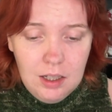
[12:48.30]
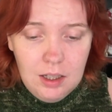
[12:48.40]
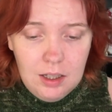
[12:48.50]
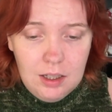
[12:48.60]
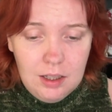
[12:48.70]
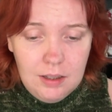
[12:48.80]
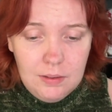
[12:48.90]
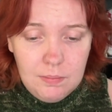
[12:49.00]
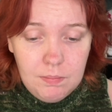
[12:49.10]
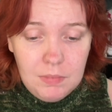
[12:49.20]

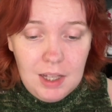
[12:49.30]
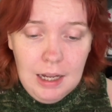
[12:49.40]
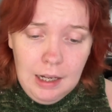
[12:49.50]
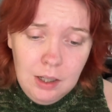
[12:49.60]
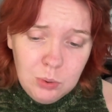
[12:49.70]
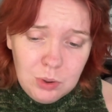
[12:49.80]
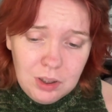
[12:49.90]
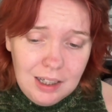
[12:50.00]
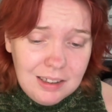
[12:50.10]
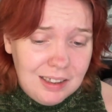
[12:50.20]
Out,
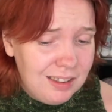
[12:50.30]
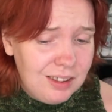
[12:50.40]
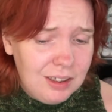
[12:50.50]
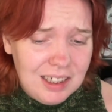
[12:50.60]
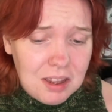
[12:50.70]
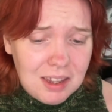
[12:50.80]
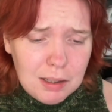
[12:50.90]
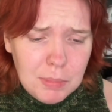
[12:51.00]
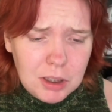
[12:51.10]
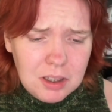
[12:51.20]
I didn't knit that
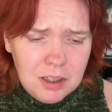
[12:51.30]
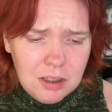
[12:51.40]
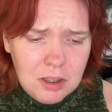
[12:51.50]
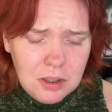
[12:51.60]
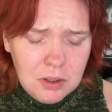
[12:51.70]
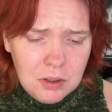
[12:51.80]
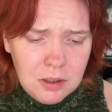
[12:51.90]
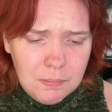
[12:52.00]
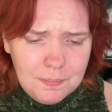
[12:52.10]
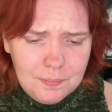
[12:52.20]
much in June.